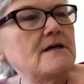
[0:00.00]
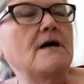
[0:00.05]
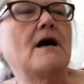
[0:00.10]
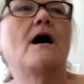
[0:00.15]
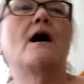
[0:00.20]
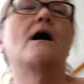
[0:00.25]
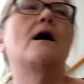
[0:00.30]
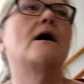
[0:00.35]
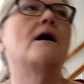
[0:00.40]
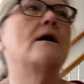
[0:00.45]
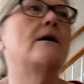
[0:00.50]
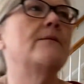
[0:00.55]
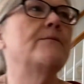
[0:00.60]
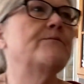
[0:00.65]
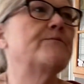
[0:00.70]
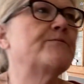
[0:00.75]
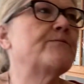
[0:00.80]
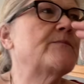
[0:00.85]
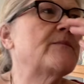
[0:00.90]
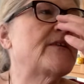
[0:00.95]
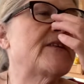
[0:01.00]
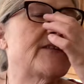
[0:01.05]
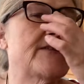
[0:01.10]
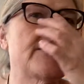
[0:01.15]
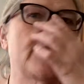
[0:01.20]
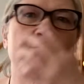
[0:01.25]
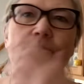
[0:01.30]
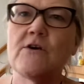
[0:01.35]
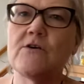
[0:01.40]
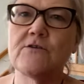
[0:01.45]
Um,
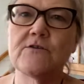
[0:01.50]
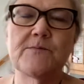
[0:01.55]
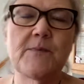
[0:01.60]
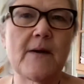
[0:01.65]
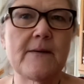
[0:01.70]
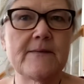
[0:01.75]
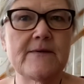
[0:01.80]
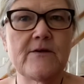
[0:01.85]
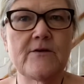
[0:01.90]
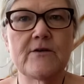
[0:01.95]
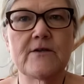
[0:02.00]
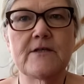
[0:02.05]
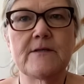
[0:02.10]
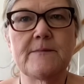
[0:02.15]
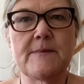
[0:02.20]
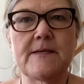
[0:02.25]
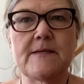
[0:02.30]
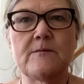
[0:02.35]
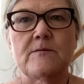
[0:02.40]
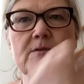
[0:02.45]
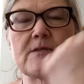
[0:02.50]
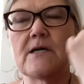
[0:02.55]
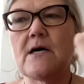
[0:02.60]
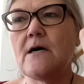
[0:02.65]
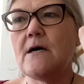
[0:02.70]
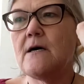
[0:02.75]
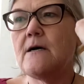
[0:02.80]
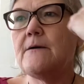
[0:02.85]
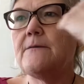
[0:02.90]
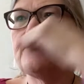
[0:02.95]
so those probably aren't gonna be able to
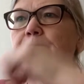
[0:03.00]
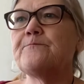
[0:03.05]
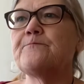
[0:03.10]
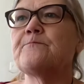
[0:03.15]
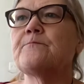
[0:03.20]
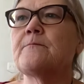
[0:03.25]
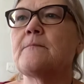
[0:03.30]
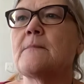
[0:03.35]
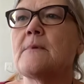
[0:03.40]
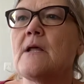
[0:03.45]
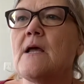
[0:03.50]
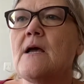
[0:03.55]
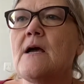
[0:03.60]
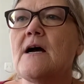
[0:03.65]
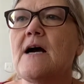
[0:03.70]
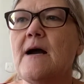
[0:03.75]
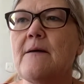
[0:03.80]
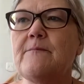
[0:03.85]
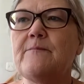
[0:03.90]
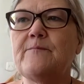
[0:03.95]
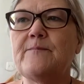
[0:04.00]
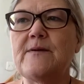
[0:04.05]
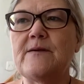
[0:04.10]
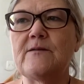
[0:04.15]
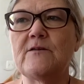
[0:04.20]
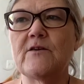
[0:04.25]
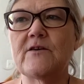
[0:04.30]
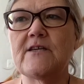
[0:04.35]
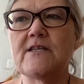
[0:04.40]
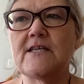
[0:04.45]
come. I've been
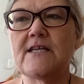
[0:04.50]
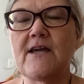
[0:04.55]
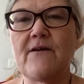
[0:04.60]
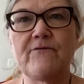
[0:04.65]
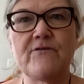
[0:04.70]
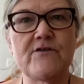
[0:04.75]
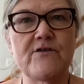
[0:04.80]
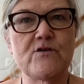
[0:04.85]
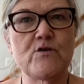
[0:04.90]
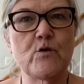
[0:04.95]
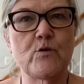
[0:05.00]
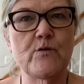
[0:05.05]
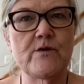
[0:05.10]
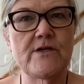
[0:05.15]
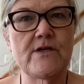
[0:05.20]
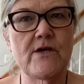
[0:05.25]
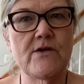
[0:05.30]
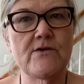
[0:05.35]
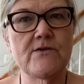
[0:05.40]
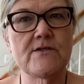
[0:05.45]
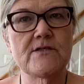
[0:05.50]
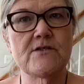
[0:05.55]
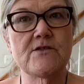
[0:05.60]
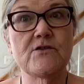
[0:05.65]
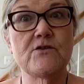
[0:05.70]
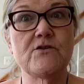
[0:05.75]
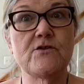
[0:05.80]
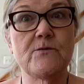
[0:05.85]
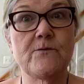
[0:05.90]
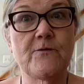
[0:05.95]
looking again for the Doritos. They're
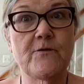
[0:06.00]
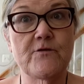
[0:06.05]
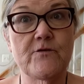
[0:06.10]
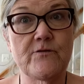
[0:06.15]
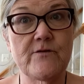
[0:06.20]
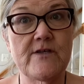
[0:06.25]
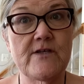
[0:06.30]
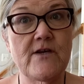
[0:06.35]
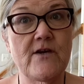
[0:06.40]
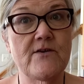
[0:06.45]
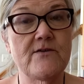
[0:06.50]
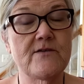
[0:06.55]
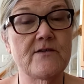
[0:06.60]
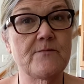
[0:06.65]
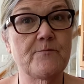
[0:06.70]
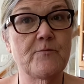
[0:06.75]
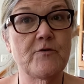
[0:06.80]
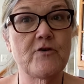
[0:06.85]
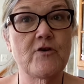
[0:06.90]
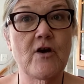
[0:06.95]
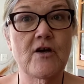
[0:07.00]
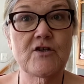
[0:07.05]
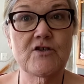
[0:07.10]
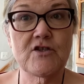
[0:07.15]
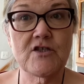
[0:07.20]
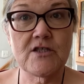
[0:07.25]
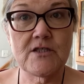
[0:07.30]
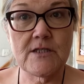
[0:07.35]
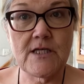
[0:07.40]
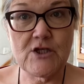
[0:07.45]
dupe for Doritos, the
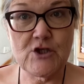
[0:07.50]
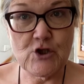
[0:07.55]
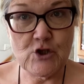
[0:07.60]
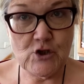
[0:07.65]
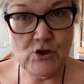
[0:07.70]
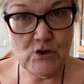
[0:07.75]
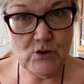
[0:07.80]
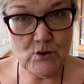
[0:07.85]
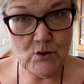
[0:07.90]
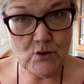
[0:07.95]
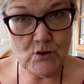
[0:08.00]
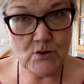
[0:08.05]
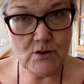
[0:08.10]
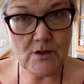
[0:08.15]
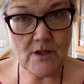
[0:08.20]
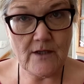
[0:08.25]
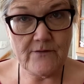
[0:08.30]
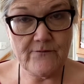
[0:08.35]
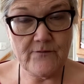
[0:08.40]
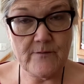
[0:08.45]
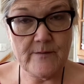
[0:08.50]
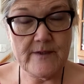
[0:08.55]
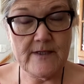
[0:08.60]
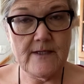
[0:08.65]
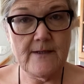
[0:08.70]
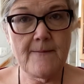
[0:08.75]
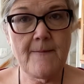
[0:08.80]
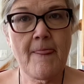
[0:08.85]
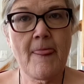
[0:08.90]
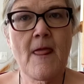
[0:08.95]
production issues, God forbid.